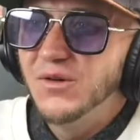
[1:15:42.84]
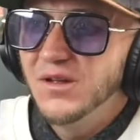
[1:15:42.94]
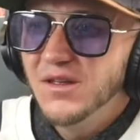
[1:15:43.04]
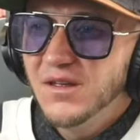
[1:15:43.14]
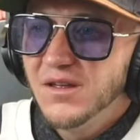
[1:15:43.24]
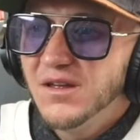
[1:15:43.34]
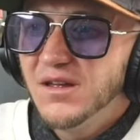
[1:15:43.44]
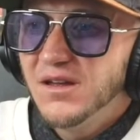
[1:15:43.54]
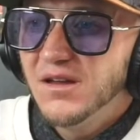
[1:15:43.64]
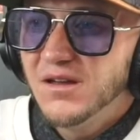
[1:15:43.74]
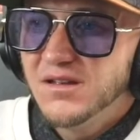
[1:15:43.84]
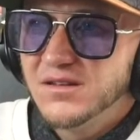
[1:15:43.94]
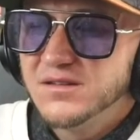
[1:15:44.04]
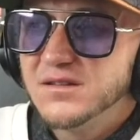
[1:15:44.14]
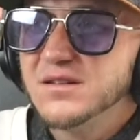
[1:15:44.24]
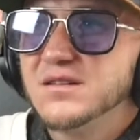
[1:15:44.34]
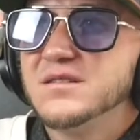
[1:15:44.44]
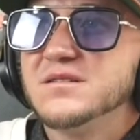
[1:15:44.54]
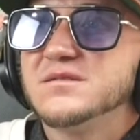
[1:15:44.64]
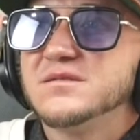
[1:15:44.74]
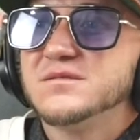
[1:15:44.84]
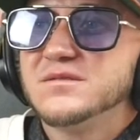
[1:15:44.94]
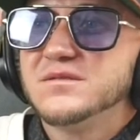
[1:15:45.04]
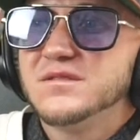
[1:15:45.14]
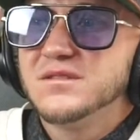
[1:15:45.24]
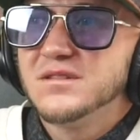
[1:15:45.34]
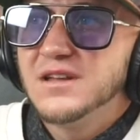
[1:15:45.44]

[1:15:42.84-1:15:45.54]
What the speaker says: Why? That shows the just